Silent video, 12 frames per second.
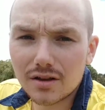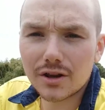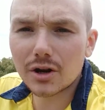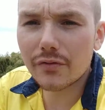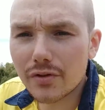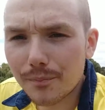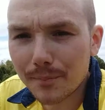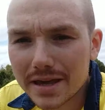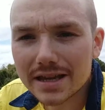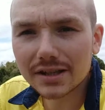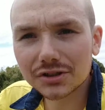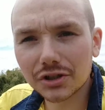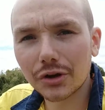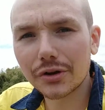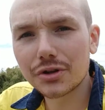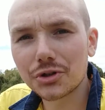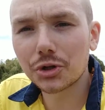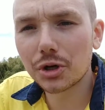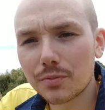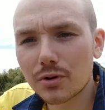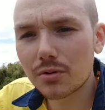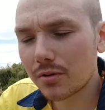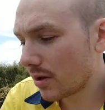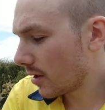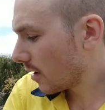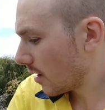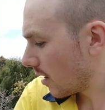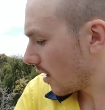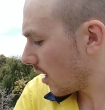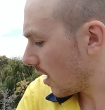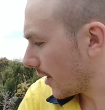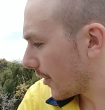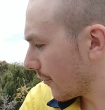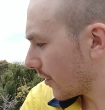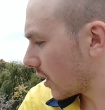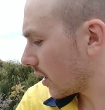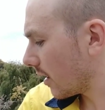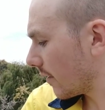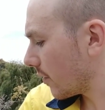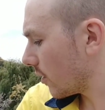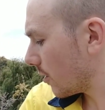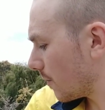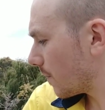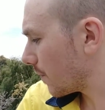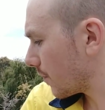you know, if the means are not enjoyable, I don't think I have the